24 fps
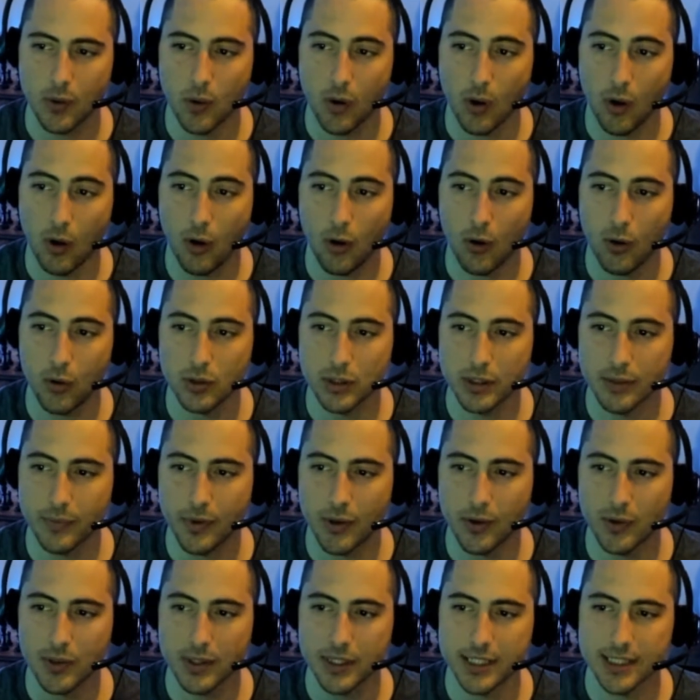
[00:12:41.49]
holy
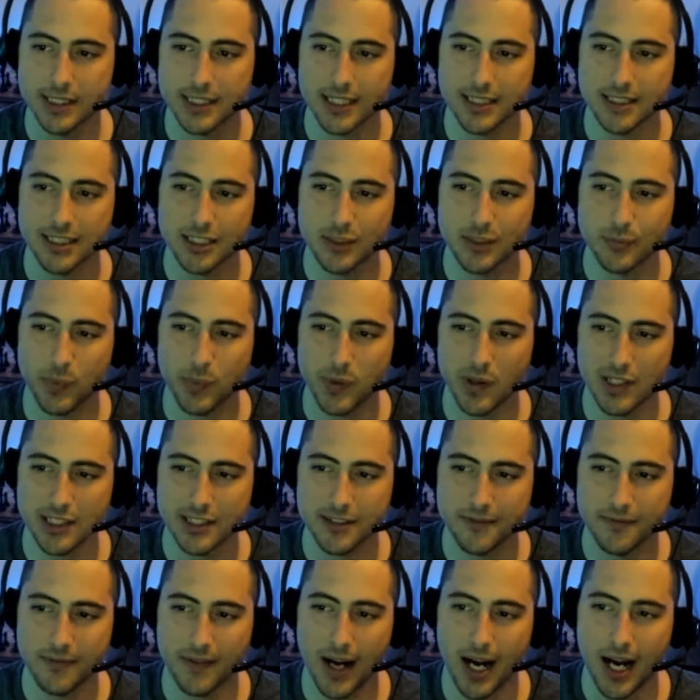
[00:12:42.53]
moly, it says it's plus
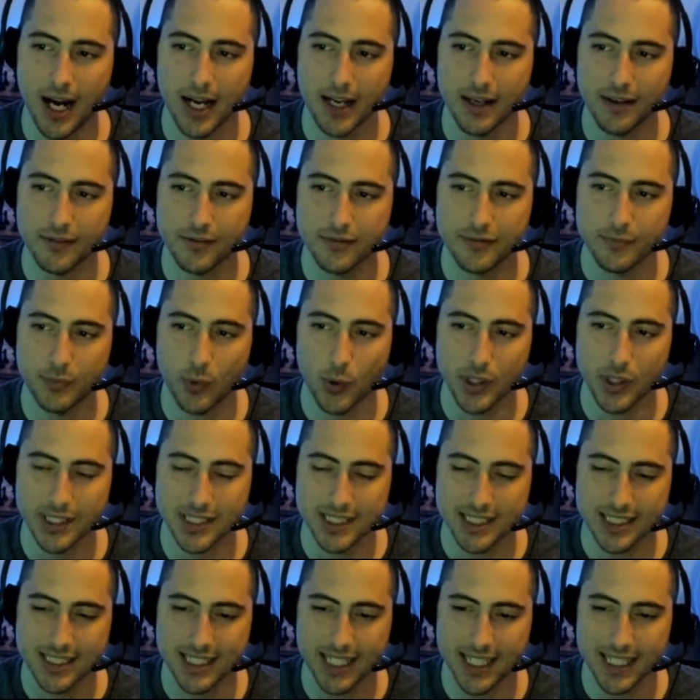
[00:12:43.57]

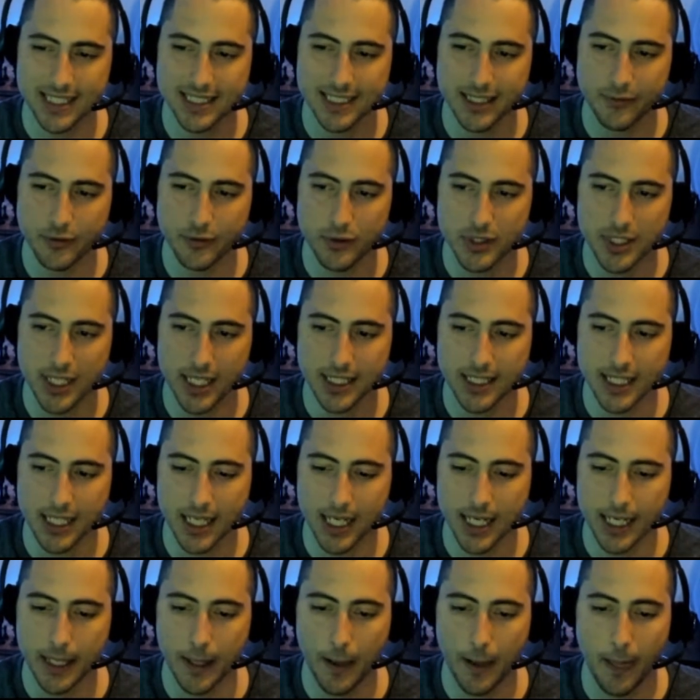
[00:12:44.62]
5.6 if you take the
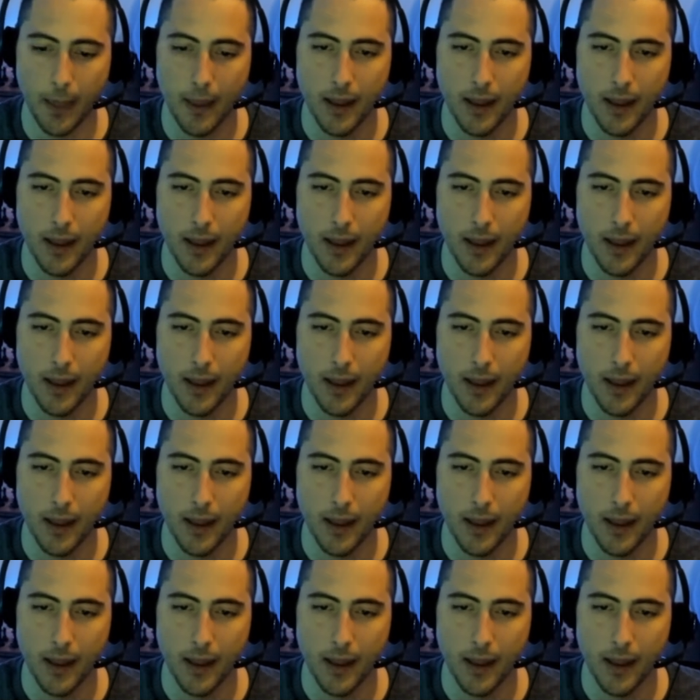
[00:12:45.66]
knight.